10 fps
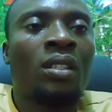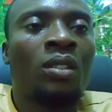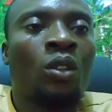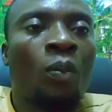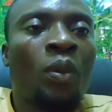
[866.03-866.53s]

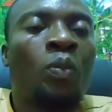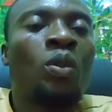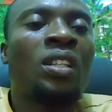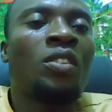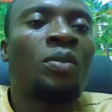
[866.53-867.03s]
Some
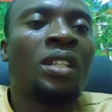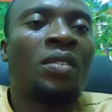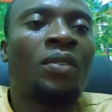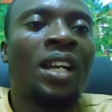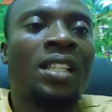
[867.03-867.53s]
people, they've been
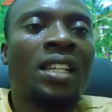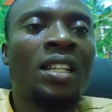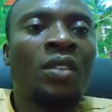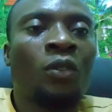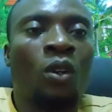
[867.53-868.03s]

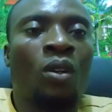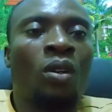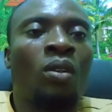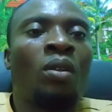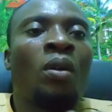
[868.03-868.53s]
invited
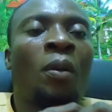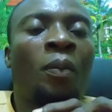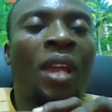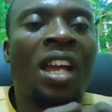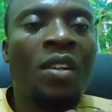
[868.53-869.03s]
for
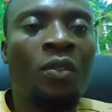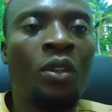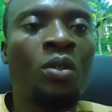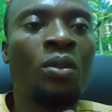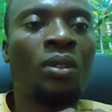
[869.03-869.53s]
peer
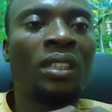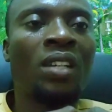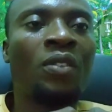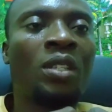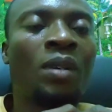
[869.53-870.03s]
review
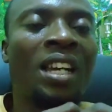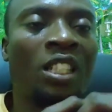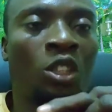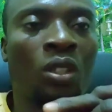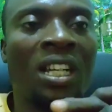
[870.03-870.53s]
service by
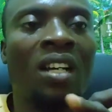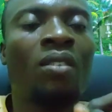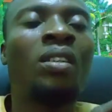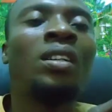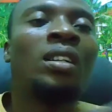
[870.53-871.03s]
a
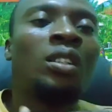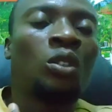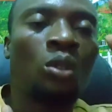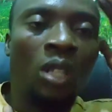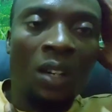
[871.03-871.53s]
journal,
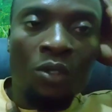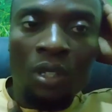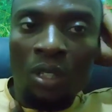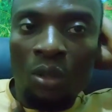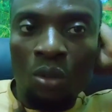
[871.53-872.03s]
so you have
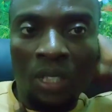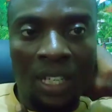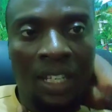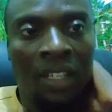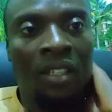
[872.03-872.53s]
to
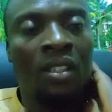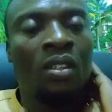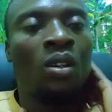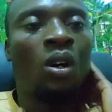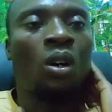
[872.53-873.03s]
include
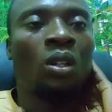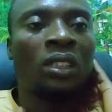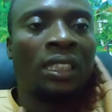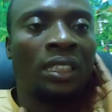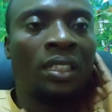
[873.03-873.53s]
all
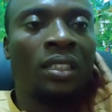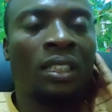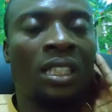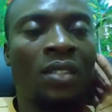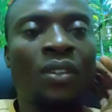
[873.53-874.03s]
this.
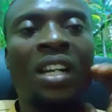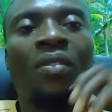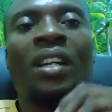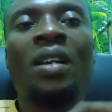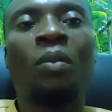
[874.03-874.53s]
It is very,
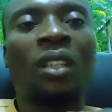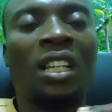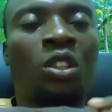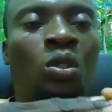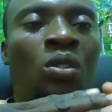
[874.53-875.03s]
very
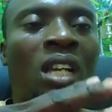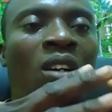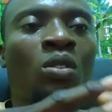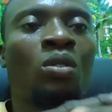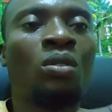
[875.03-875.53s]
important. It shows
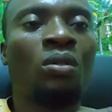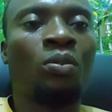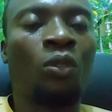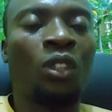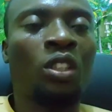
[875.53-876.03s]
how
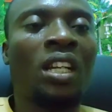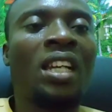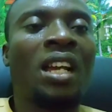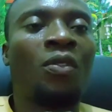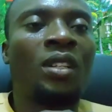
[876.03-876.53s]

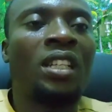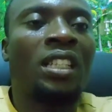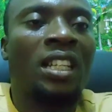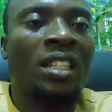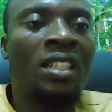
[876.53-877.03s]
professionally
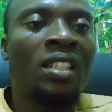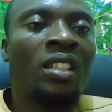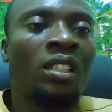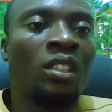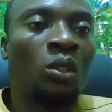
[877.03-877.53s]
affiliated
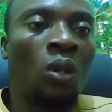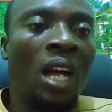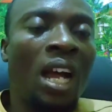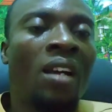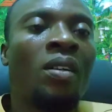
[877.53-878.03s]
you
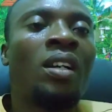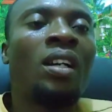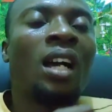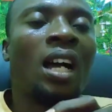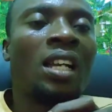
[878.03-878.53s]
are,
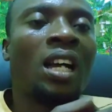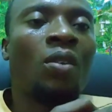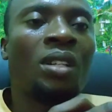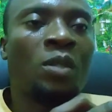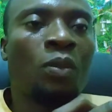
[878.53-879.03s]
and
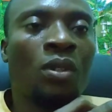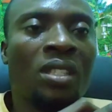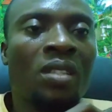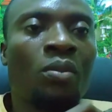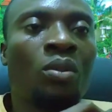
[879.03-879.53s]
how
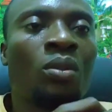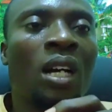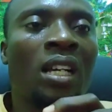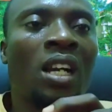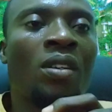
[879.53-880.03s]
responsible
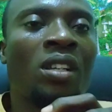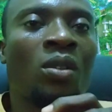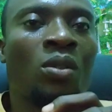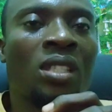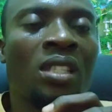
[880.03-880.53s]
and how
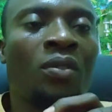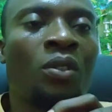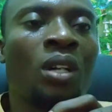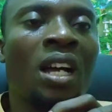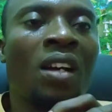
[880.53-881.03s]
inclusive
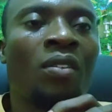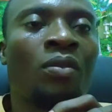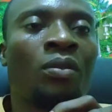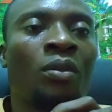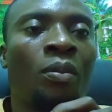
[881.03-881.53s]
you have
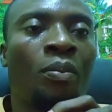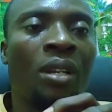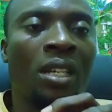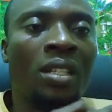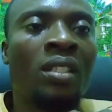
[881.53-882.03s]

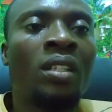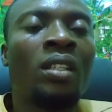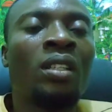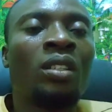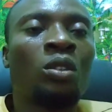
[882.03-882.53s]
been
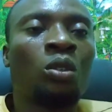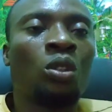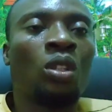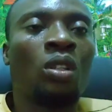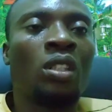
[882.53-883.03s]
to
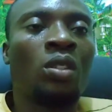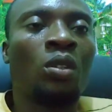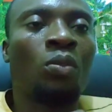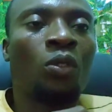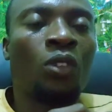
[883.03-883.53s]

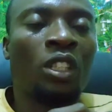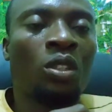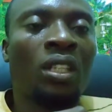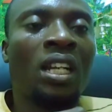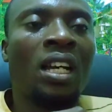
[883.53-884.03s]
your
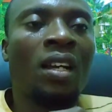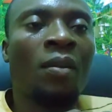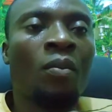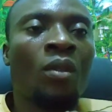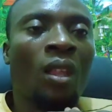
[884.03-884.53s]
professional
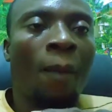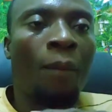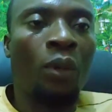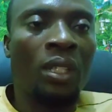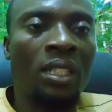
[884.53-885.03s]

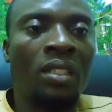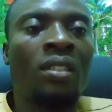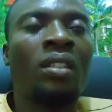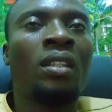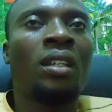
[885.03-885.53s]
body.
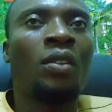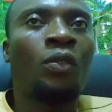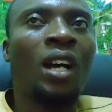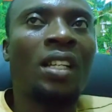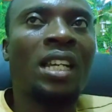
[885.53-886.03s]
In
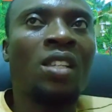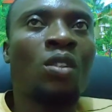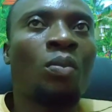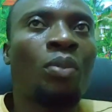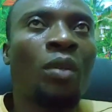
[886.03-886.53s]
fact, there are
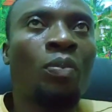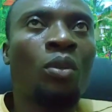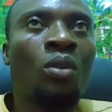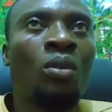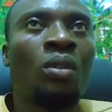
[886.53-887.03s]
some
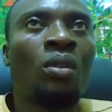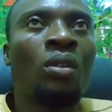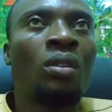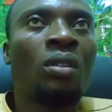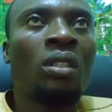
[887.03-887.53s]
people,
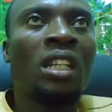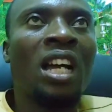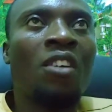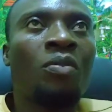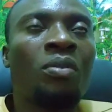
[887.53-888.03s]
they
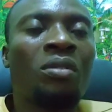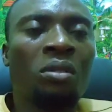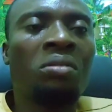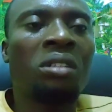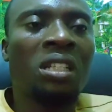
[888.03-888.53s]
have
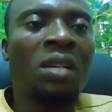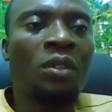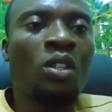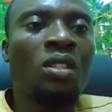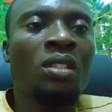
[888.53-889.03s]
let
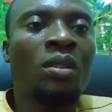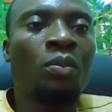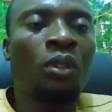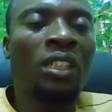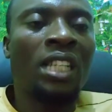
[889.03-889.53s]
me
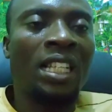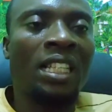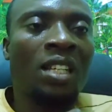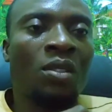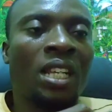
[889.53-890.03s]
just put it like
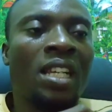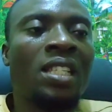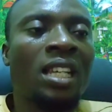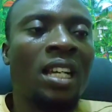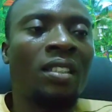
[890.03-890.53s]
that so that
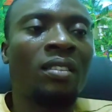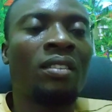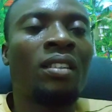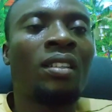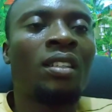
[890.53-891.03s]

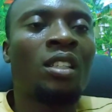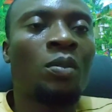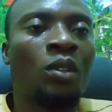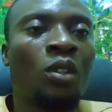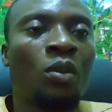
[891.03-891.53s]

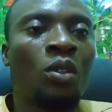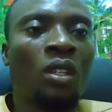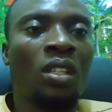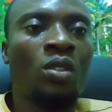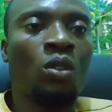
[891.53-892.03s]
it may not be
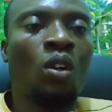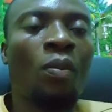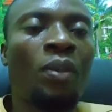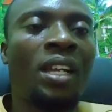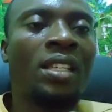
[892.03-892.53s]
looking so
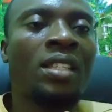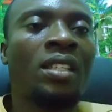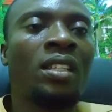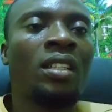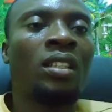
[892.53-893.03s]
complex.
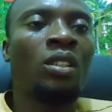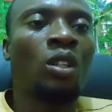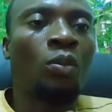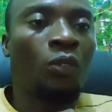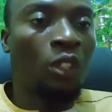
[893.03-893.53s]

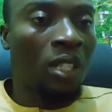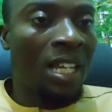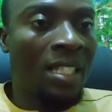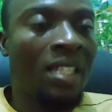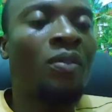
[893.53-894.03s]
Your
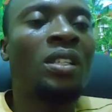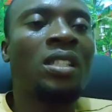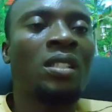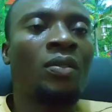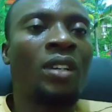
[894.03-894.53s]
professional
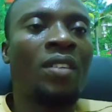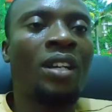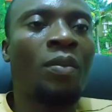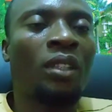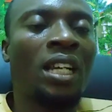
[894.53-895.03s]
service, very,
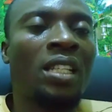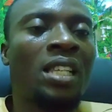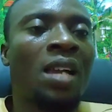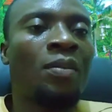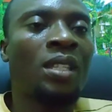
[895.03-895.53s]
very
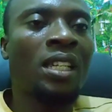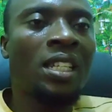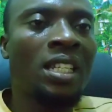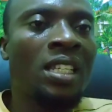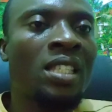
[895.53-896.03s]
important. I'm
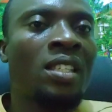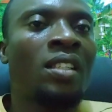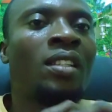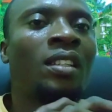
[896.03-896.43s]
saying this,